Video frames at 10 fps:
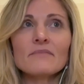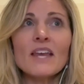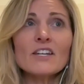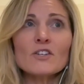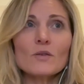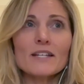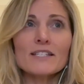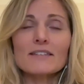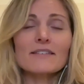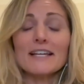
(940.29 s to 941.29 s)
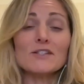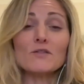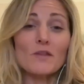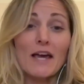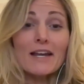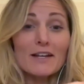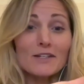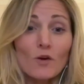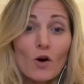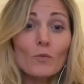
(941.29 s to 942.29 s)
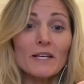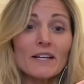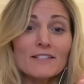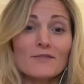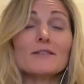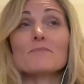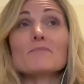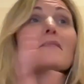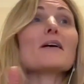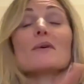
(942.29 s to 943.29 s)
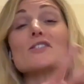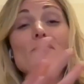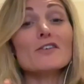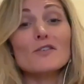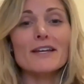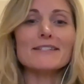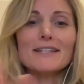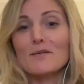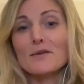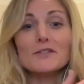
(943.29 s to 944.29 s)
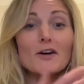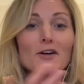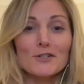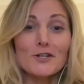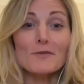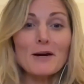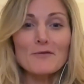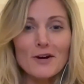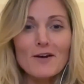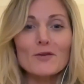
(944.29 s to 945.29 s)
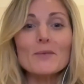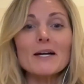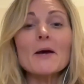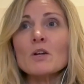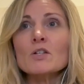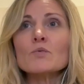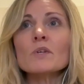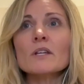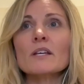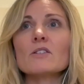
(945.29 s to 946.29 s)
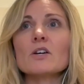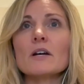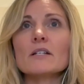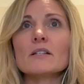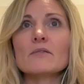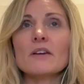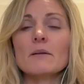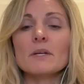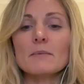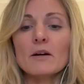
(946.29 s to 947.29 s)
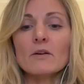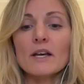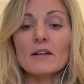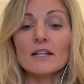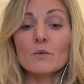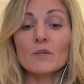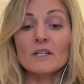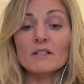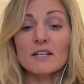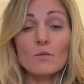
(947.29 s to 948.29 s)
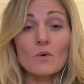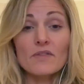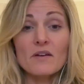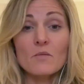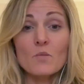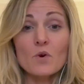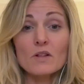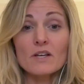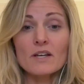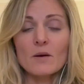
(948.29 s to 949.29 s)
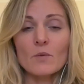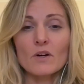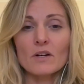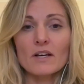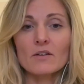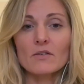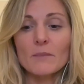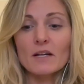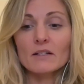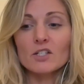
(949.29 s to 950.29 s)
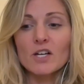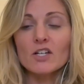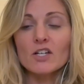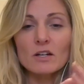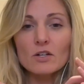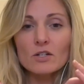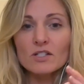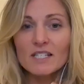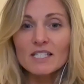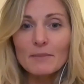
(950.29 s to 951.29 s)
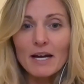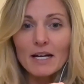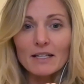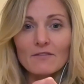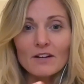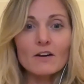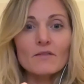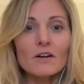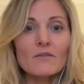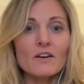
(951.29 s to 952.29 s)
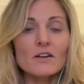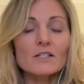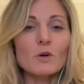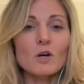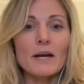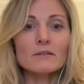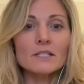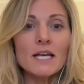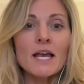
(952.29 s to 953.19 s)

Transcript: that is all because of a bunch of other things that I could talk about forever. But it's really like talking to the family about, okay, like we need to take what they will eat and we're going to incrementally change it systematically, very, very, very small amounts.